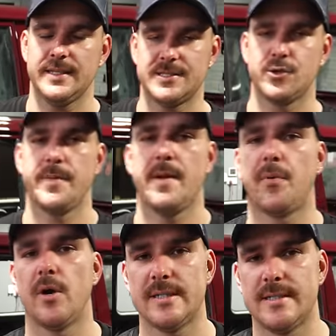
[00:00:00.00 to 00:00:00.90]
Let's talk about
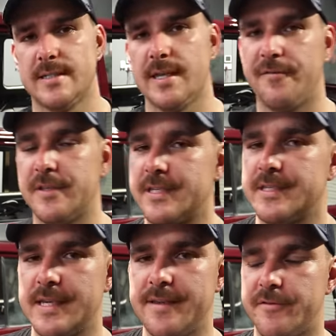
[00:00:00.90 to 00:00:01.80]
price to see if this
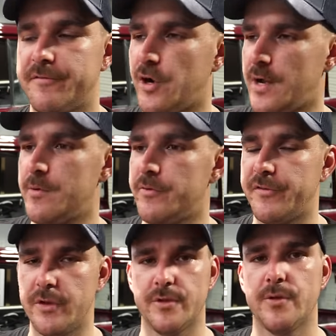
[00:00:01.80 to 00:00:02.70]
is even viable
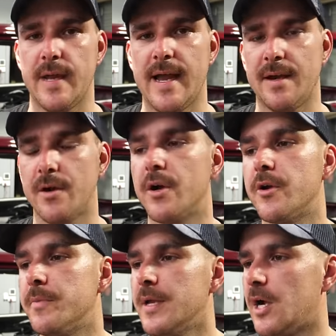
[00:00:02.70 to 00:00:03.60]
for you to do it at
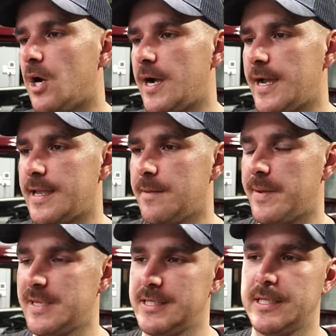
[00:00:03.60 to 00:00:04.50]
home. I
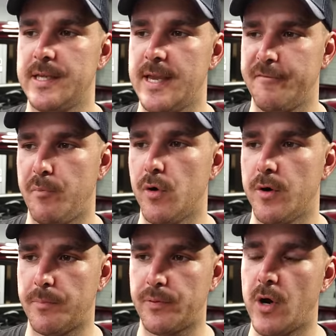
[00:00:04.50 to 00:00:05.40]
basically have
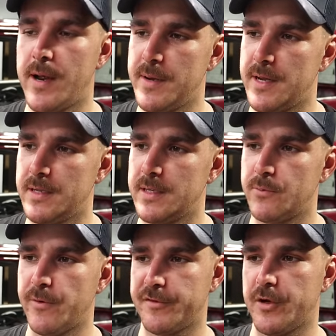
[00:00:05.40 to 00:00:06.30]
bought primer,
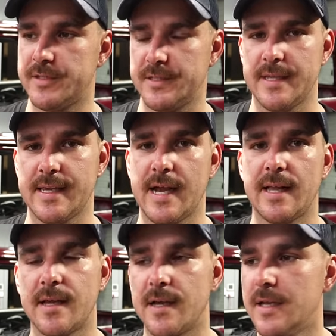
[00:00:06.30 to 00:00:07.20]
we've got the
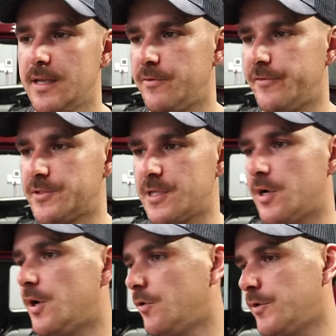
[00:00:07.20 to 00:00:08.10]
color, we've also
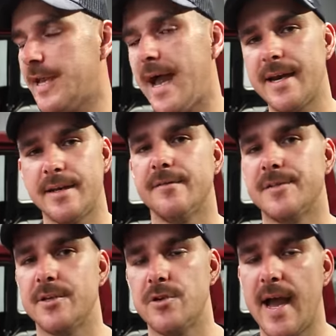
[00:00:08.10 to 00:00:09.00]
got all the additives
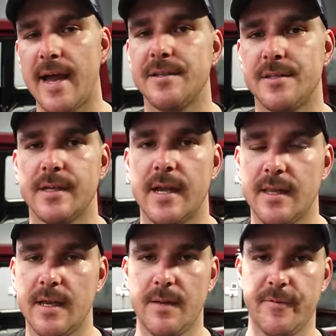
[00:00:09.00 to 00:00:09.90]
that you add into the
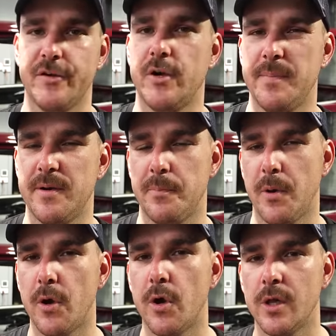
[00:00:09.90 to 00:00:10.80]
color, and we've got a bit of
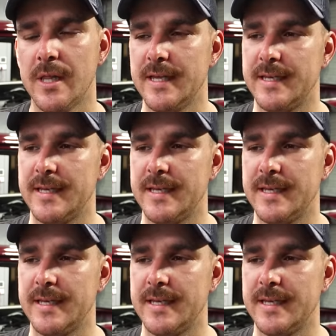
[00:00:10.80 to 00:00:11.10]
pearl.